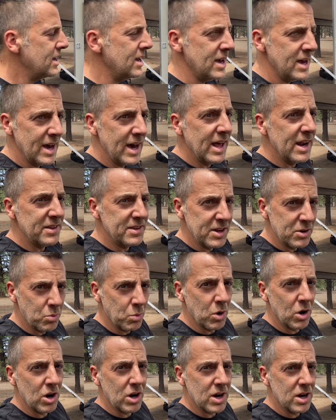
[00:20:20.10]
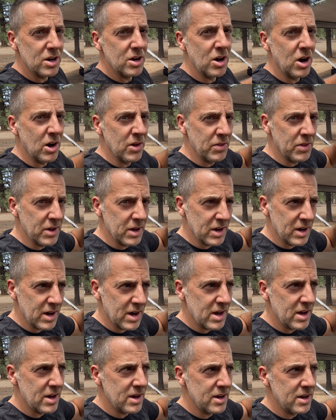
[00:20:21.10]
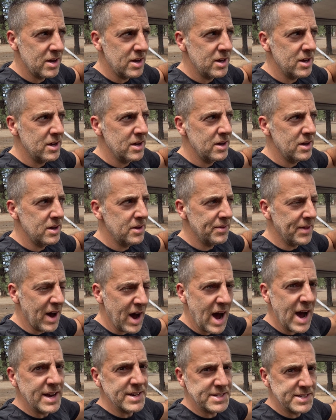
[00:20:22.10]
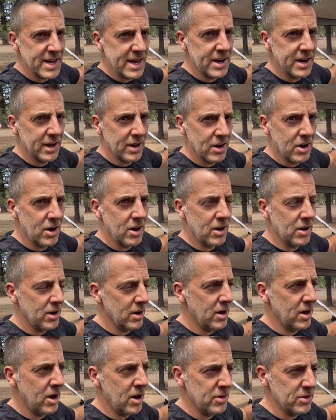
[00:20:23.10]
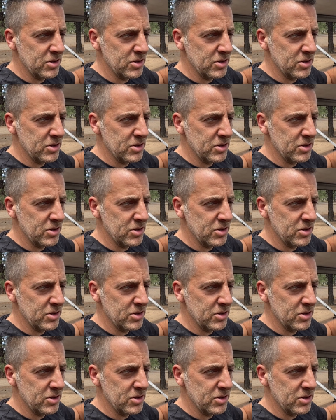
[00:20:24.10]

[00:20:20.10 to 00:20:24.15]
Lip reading: and it did work on the high setting on the